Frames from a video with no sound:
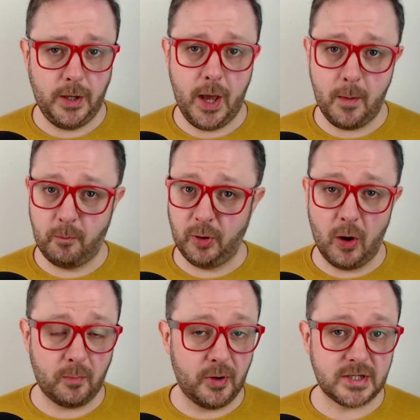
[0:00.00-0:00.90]
Yeah,
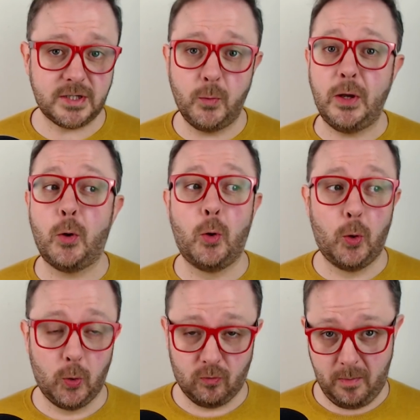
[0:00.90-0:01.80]
Blockbuster, we
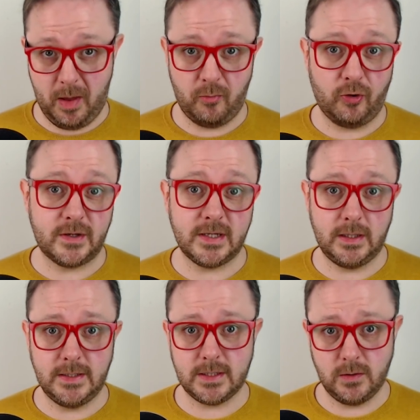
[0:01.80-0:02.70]
all remember it, at
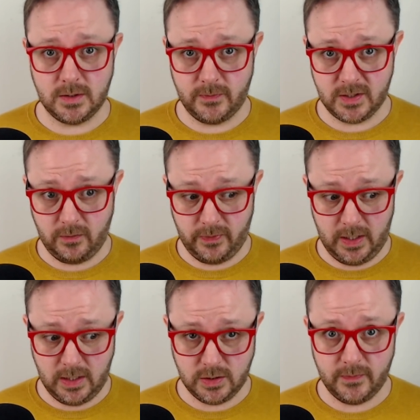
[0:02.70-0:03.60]
least those of us over
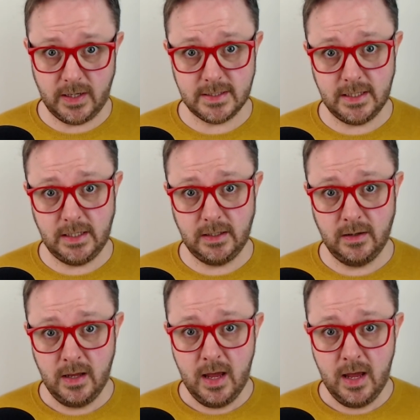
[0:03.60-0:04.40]
the age of 18.